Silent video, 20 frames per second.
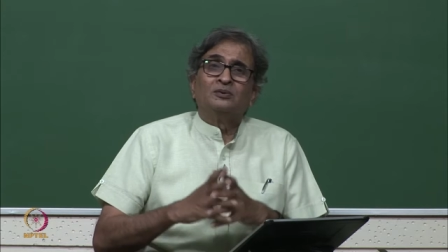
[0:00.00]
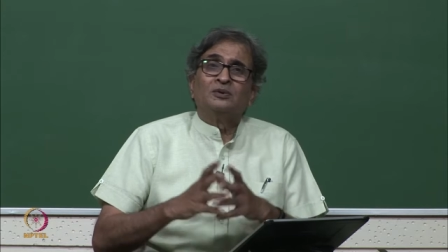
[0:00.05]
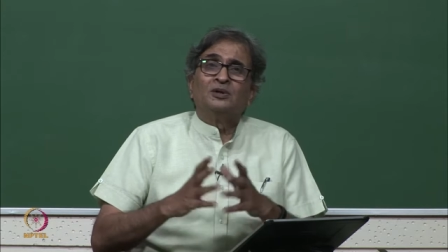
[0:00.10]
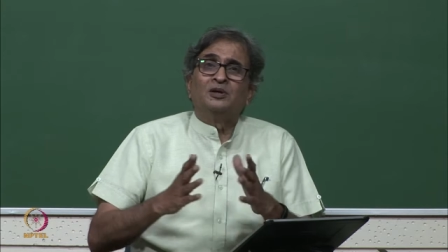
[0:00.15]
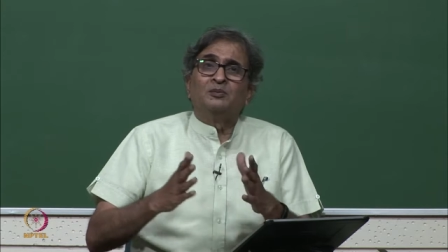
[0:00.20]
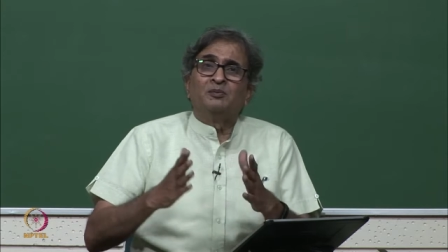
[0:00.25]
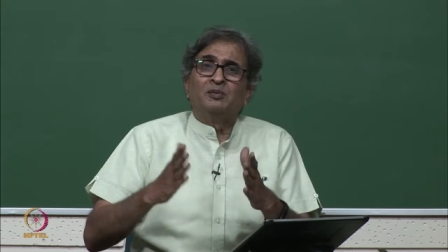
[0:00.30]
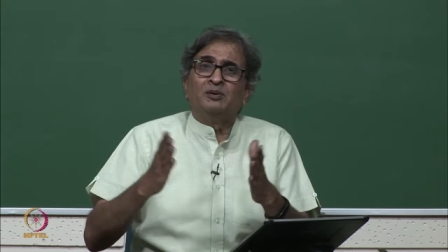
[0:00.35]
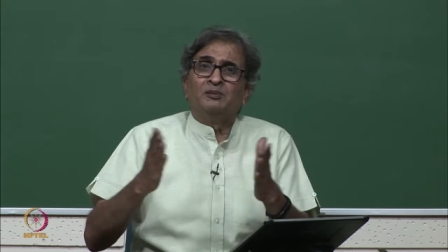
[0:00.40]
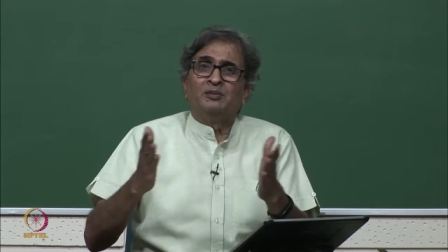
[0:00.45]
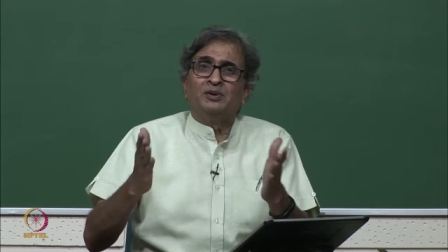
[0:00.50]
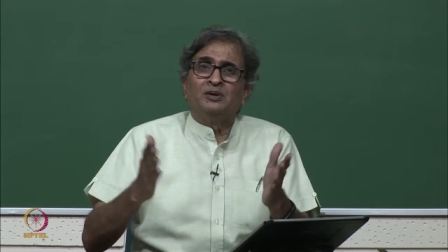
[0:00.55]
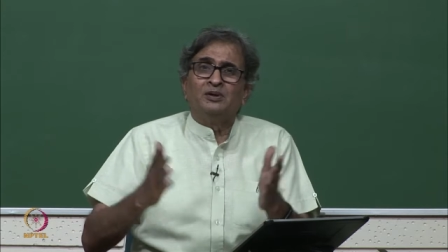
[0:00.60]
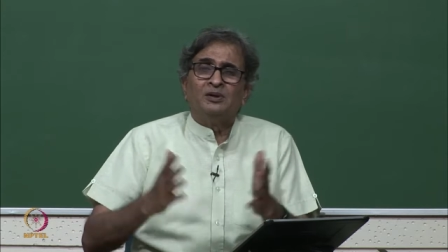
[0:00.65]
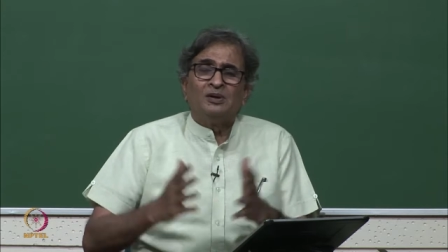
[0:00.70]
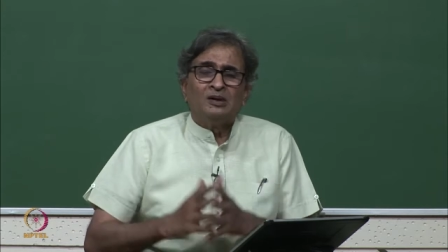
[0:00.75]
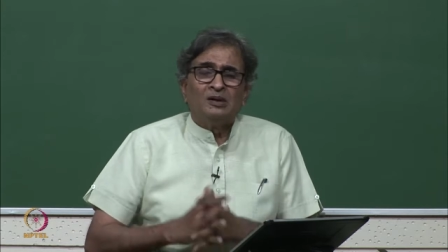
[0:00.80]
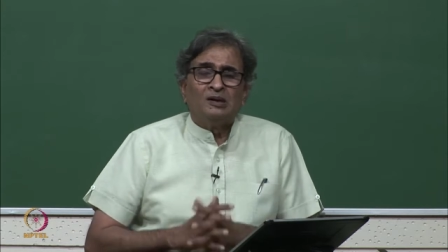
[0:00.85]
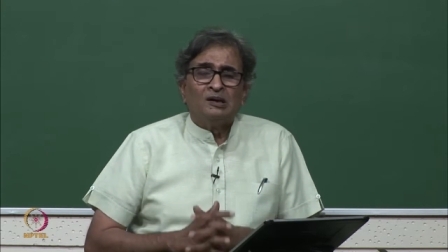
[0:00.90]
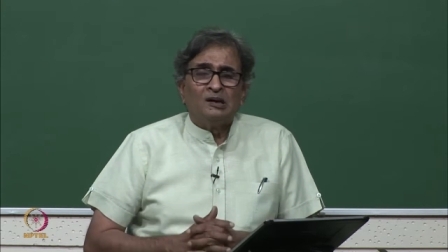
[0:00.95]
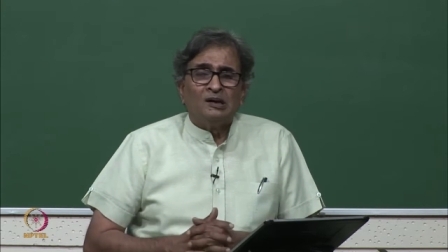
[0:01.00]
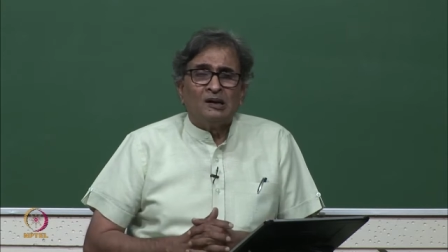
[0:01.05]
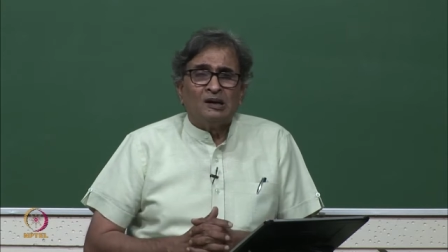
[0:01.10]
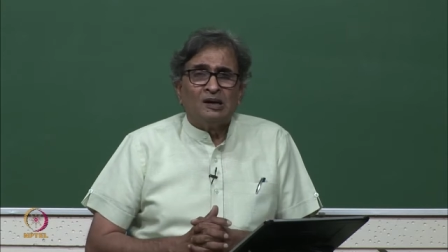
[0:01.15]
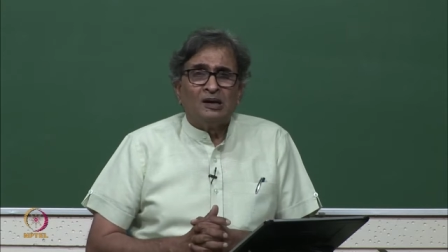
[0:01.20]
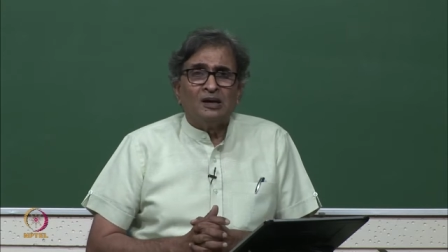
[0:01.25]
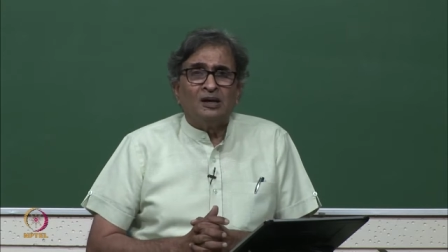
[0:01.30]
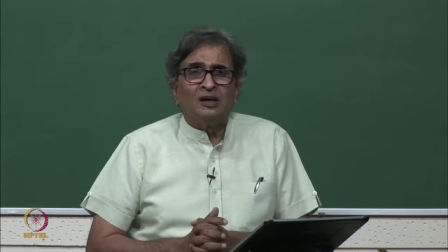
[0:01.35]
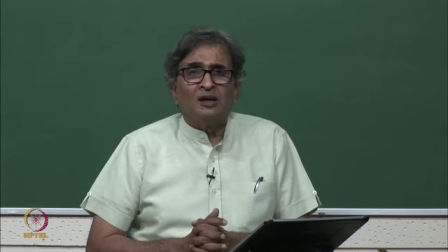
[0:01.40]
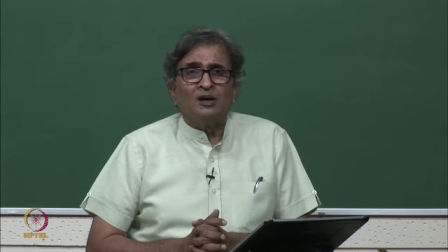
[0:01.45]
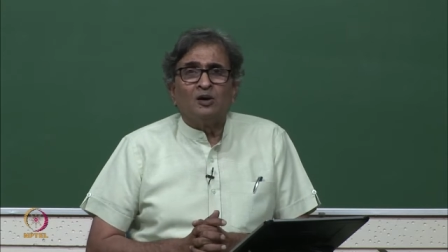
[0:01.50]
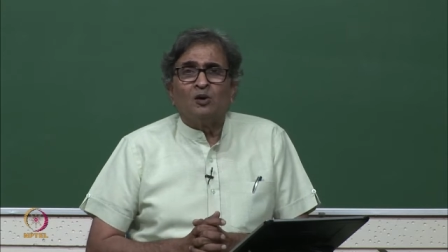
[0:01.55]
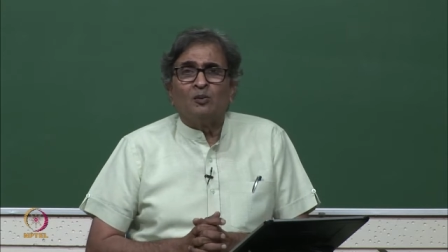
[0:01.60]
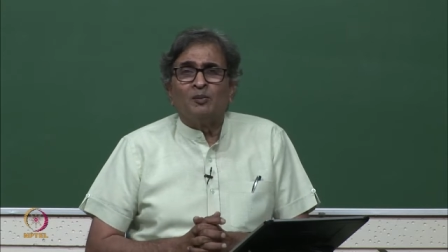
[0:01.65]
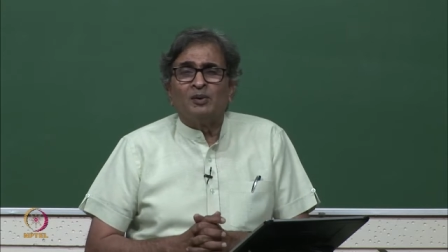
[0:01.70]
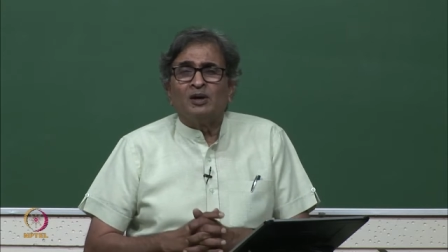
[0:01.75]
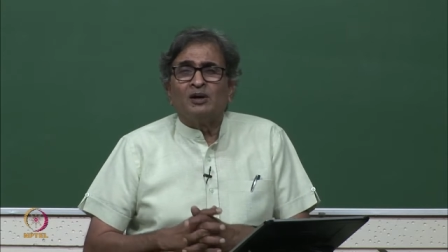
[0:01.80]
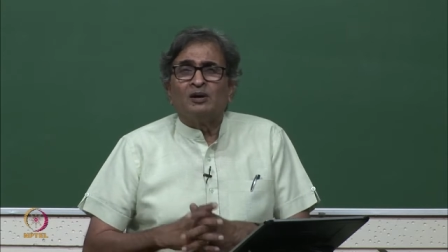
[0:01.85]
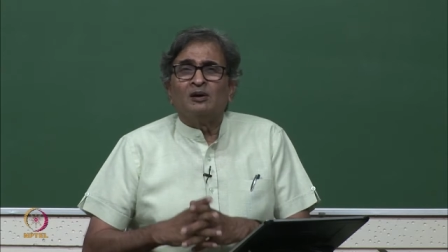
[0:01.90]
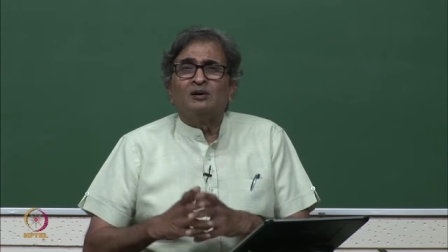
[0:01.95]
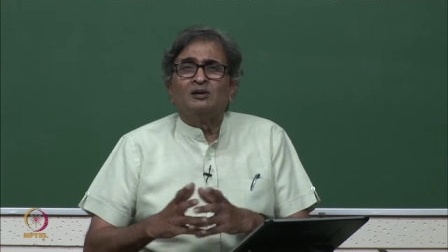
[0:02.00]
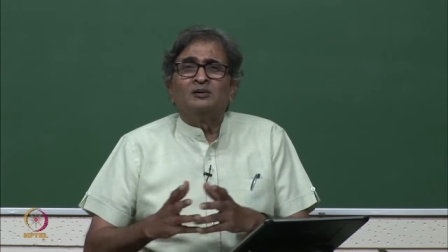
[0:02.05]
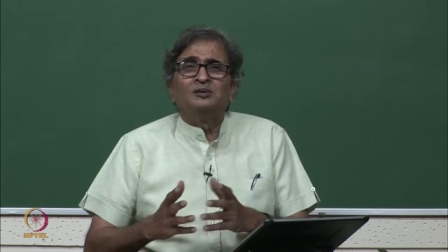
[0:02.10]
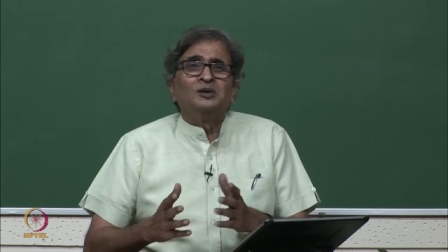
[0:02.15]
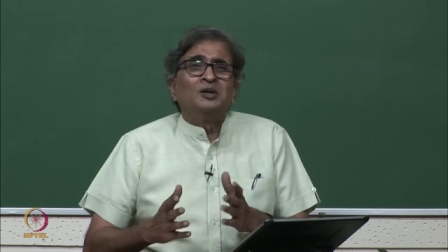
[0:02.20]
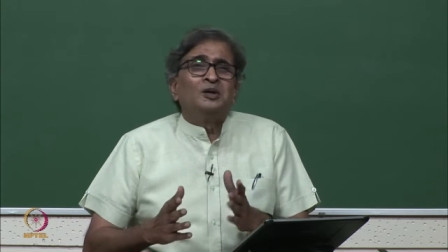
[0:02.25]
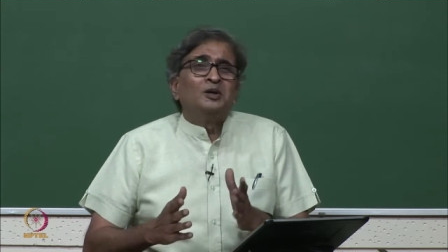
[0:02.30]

It may be uneconomical